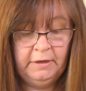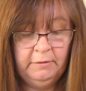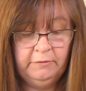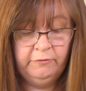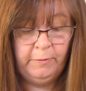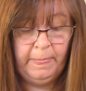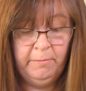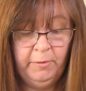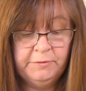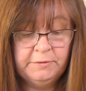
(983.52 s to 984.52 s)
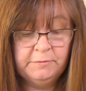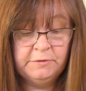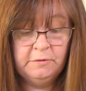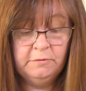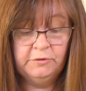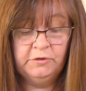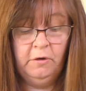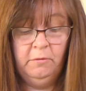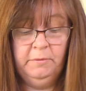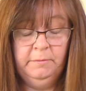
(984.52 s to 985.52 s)
going from the bottom to the
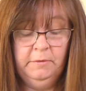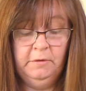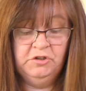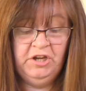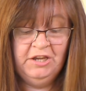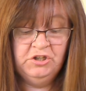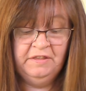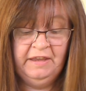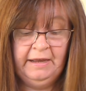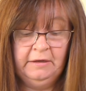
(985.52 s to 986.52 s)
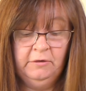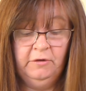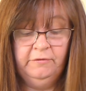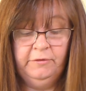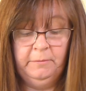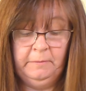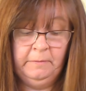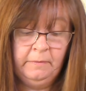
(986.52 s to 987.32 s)
top, not changing the angle of them.